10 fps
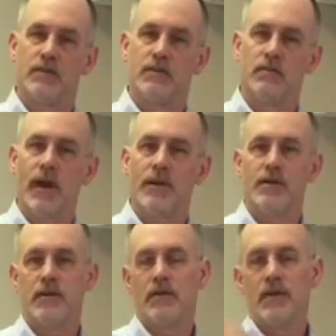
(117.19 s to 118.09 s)
Wow,
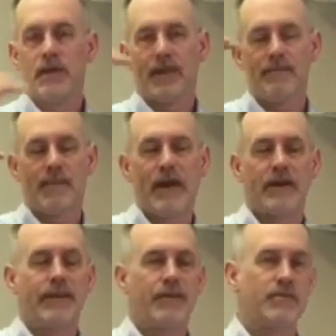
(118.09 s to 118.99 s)
that
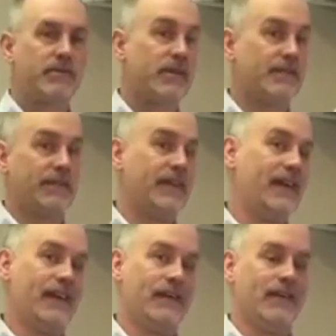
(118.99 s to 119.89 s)
migraine was a level
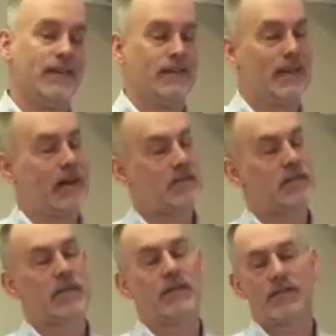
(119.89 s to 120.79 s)
8, now it's a
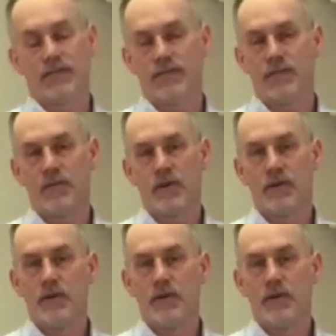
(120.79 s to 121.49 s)
level 4.